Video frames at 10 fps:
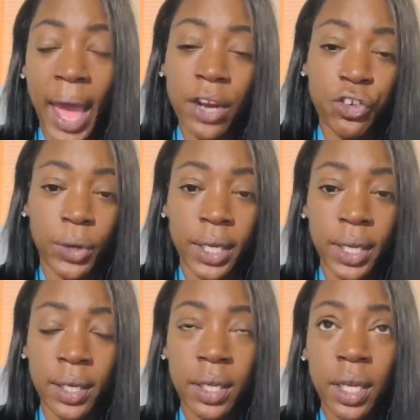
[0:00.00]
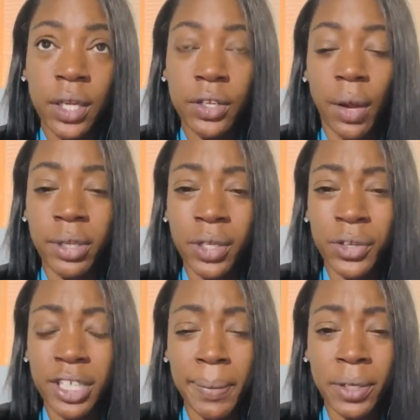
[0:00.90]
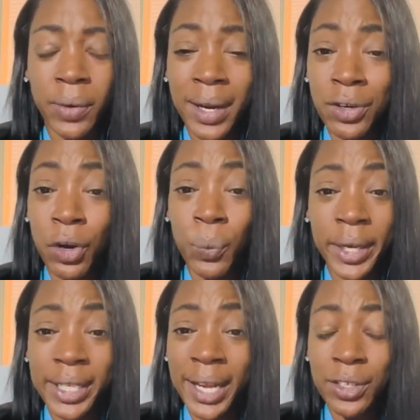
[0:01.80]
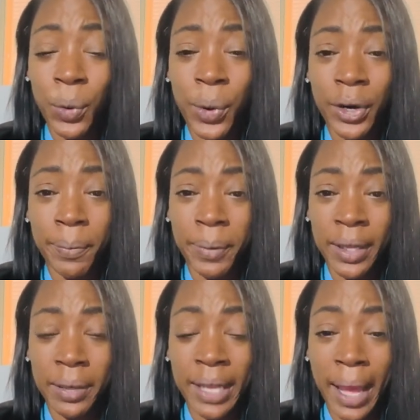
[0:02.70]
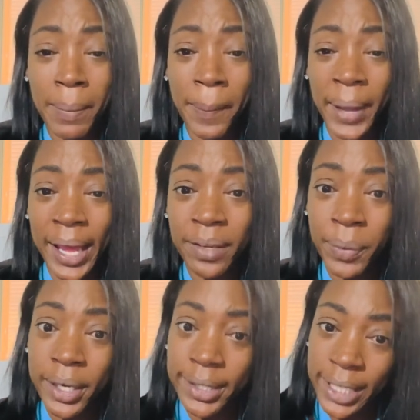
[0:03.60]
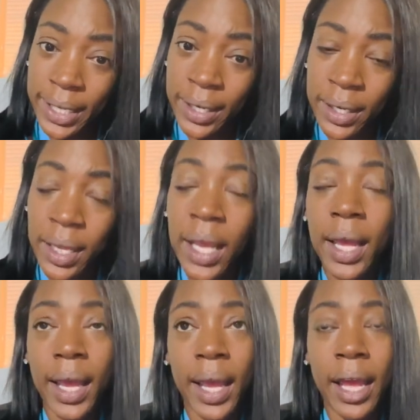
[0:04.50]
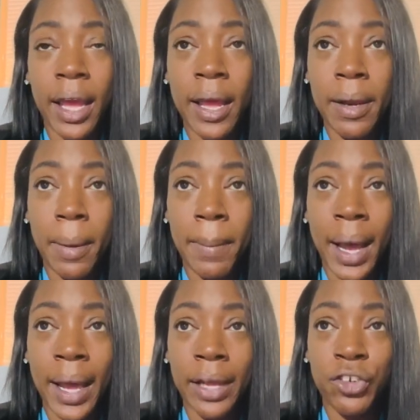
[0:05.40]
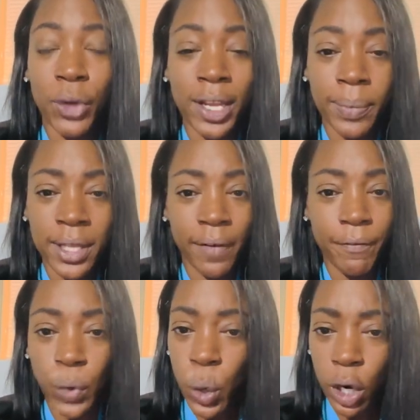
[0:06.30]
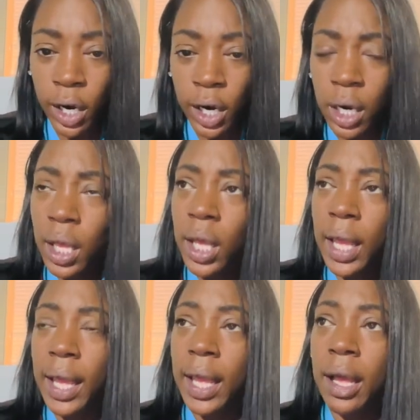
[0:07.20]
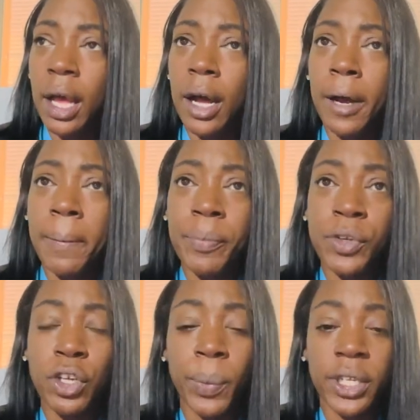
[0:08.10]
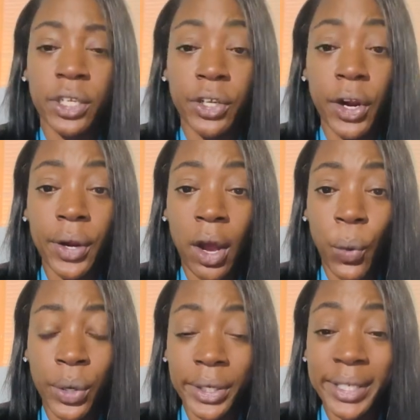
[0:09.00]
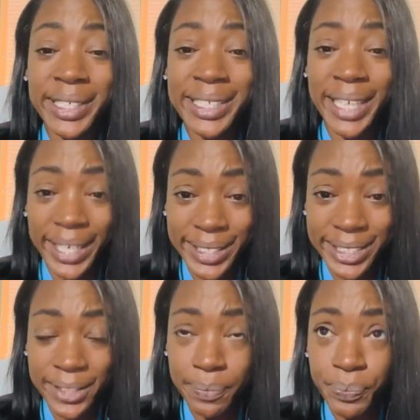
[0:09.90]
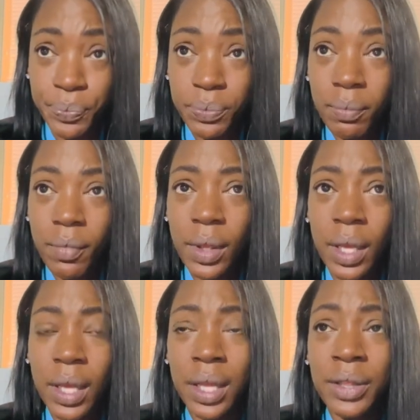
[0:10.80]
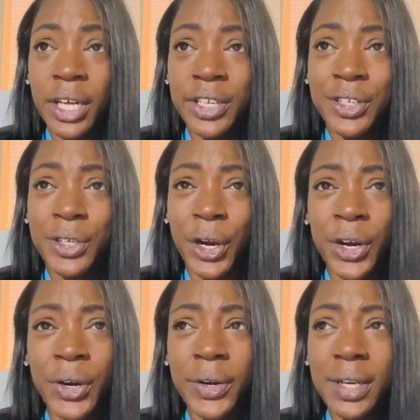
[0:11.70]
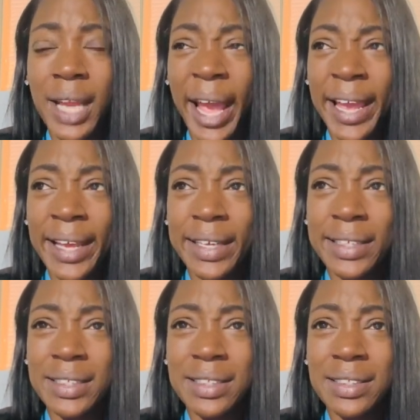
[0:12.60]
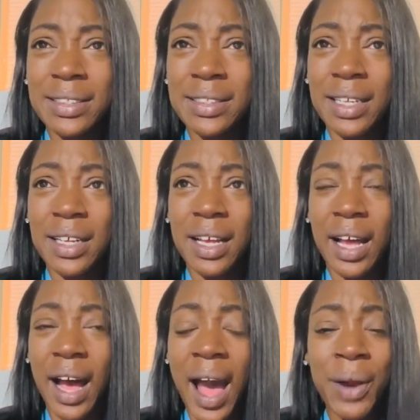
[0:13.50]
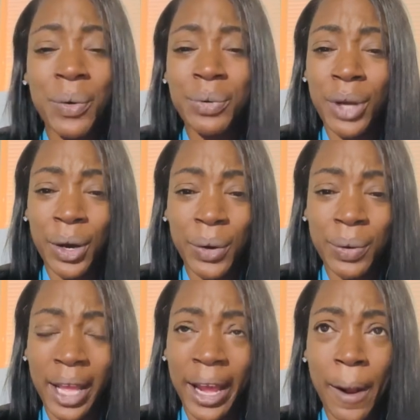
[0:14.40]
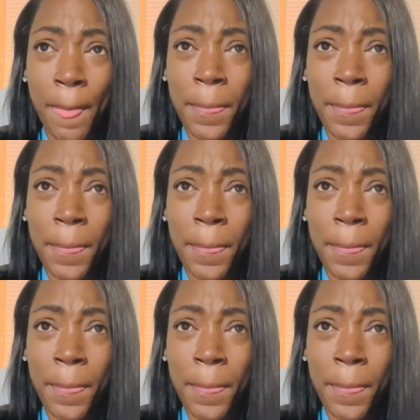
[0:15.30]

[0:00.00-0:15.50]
out of training. I was a little skeptical. I didn't know what size to order, being that my pants were a 10 and my dress was a 4. So with the skirt, I ordered a 6. The skirt, like, I don't know, like,